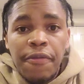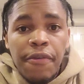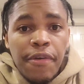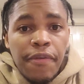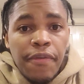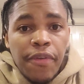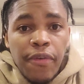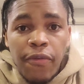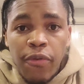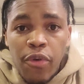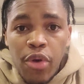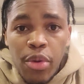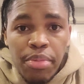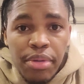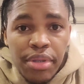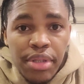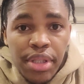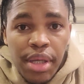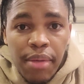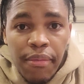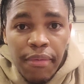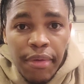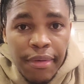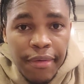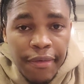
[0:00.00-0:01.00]

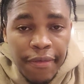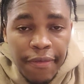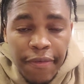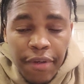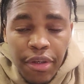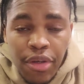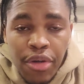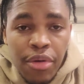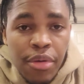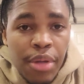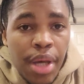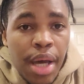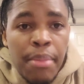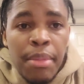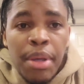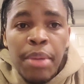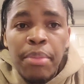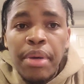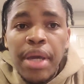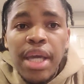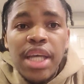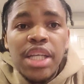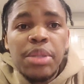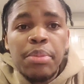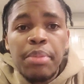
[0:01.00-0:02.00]
54% from the field. I mean,
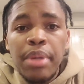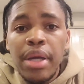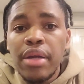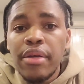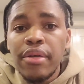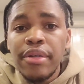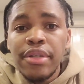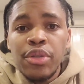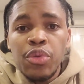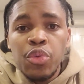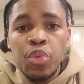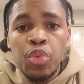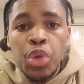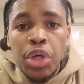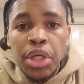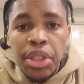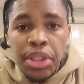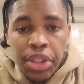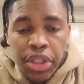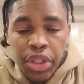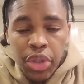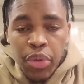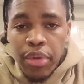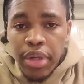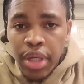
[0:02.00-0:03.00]
Paige Beckers was
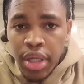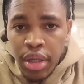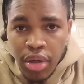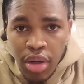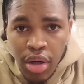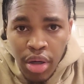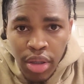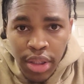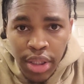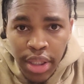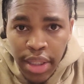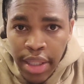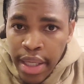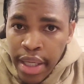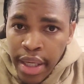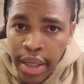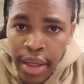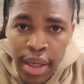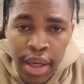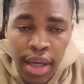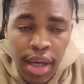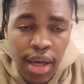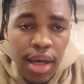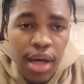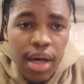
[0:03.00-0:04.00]
doing it all today.
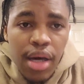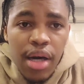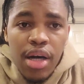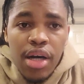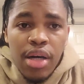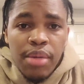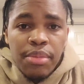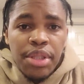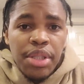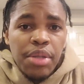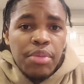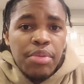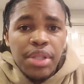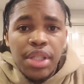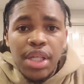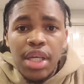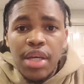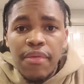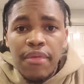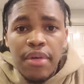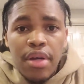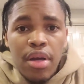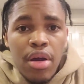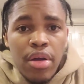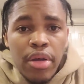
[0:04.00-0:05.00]
She was
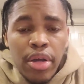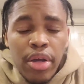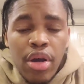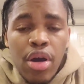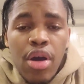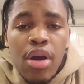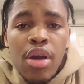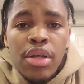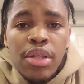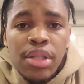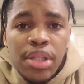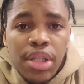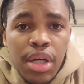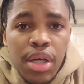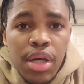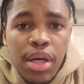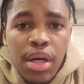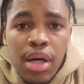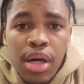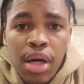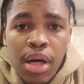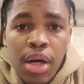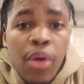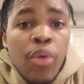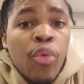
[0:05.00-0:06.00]
giving our guards
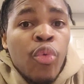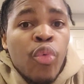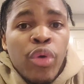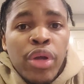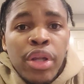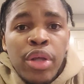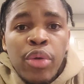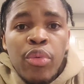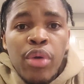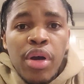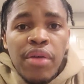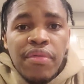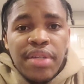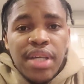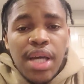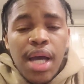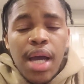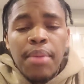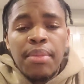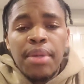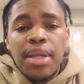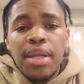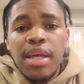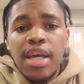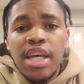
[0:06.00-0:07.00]
a really rough
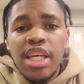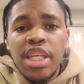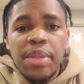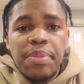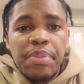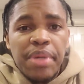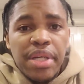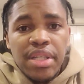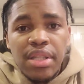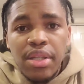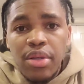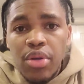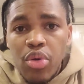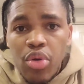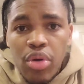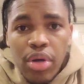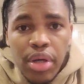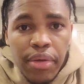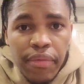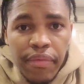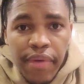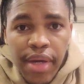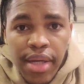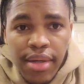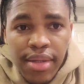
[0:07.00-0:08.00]
time today, especially
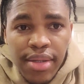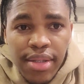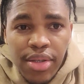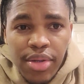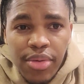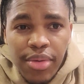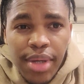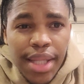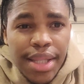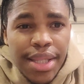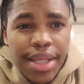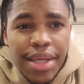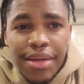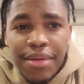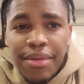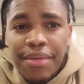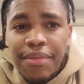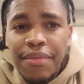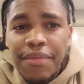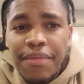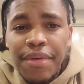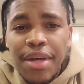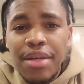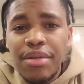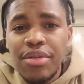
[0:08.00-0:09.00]
Courtney Vandersloot. I think
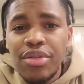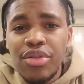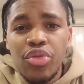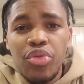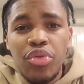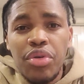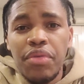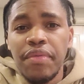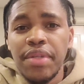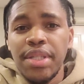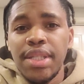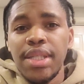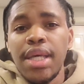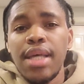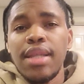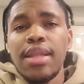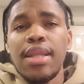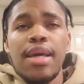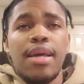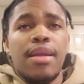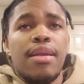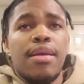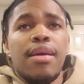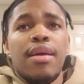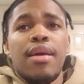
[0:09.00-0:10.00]
Vandersloot even said
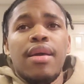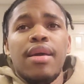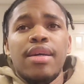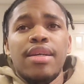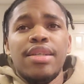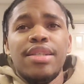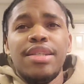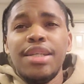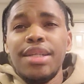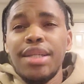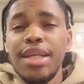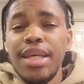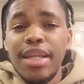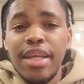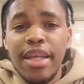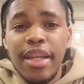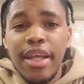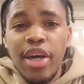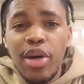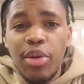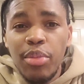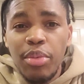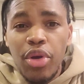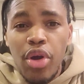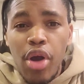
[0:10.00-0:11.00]
that she needed
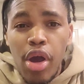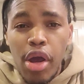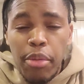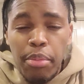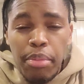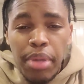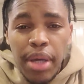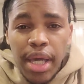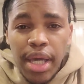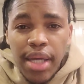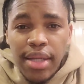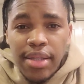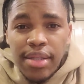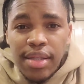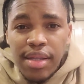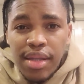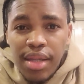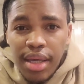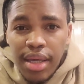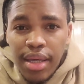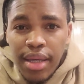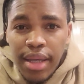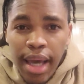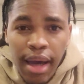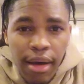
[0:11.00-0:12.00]
help guarding Paige to
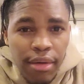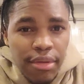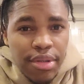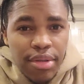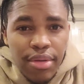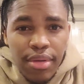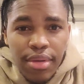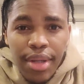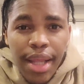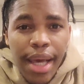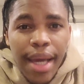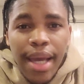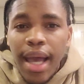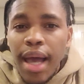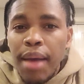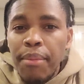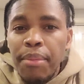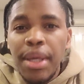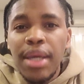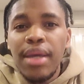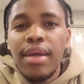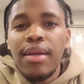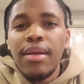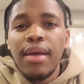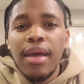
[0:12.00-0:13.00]
the announcer. Like, I
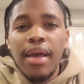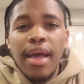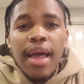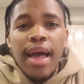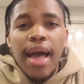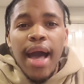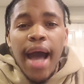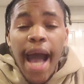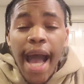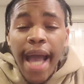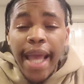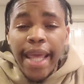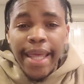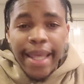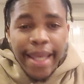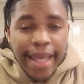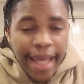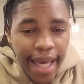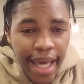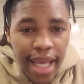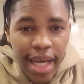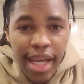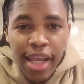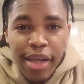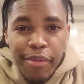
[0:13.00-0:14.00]
mean, I
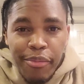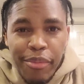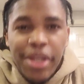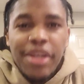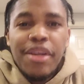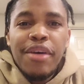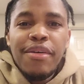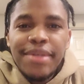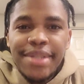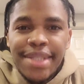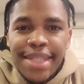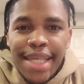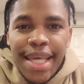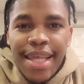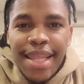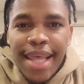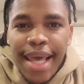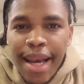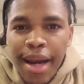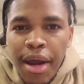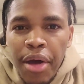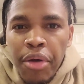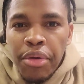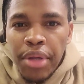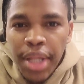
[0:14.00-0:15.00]
get it, but don't say
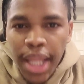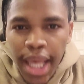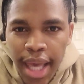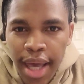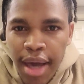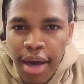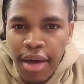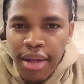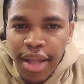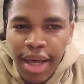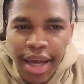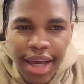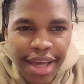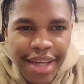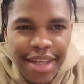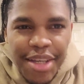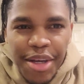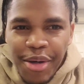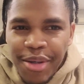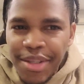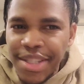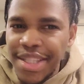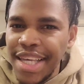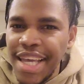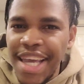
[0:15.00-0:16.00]
that out loud. Like,
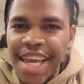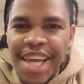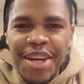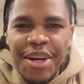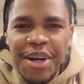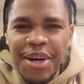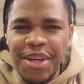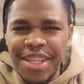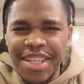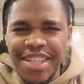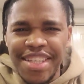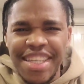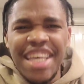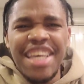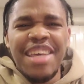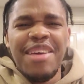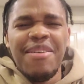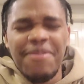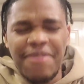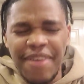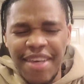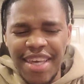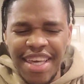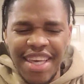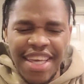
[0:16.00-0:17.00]
don't say it on the
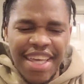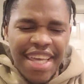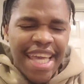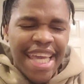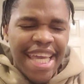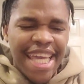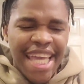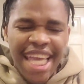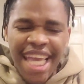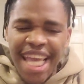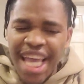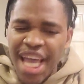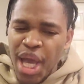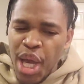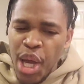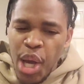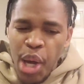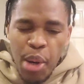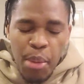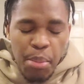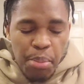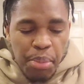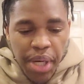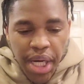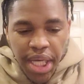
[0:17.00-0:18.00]
TV.
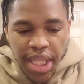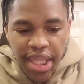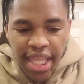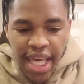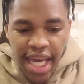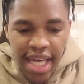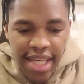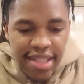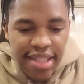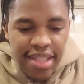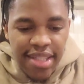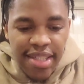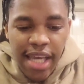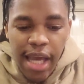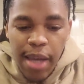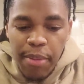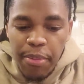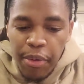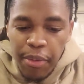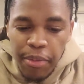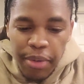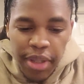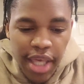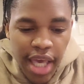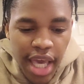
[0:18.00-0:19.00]
But that's the type
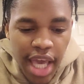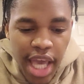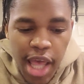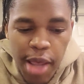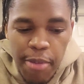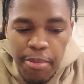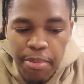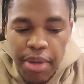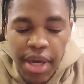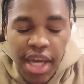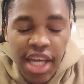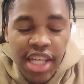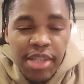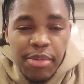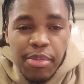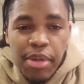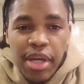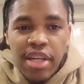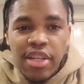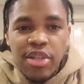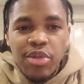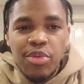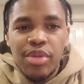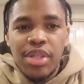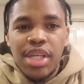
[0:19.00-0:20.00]
of game Paige
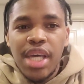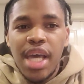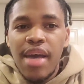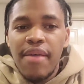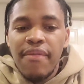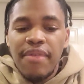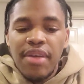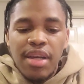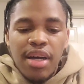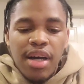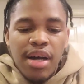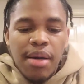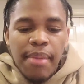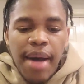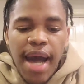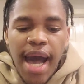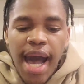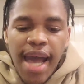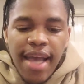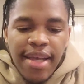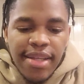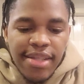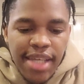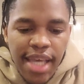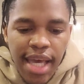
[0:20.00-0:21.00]
Beckers was having.
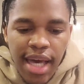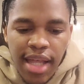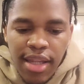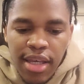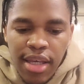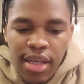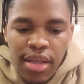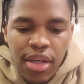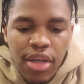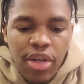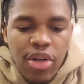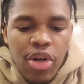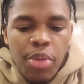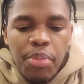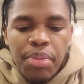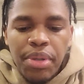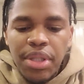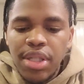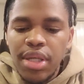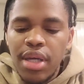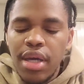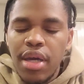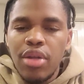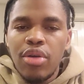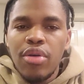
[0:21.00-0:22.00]
Hines Allen, put
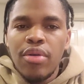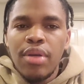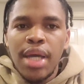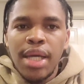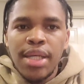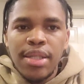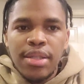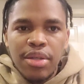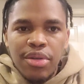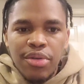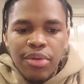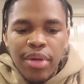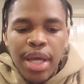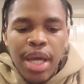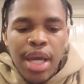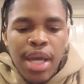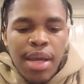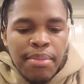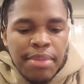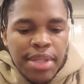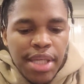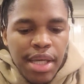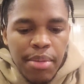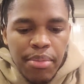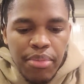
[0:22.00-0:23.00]
together a nice little
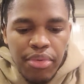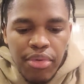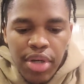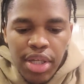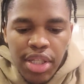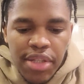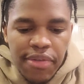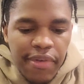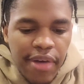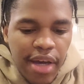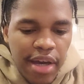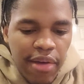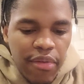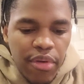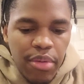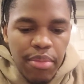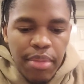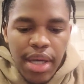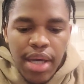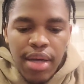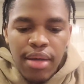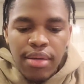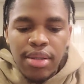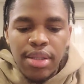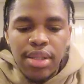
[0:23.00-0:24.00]
game, 10 points, 5
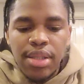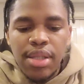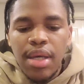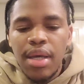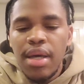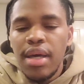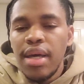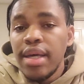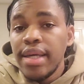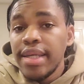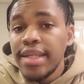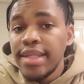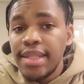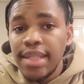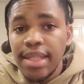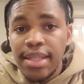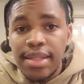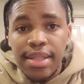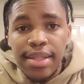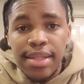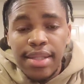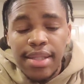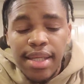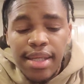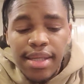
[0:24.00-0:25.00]
rebounds, 6
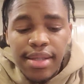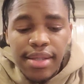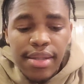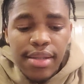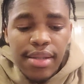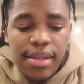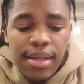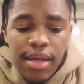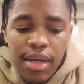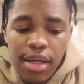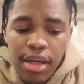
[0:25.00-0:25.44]
assists.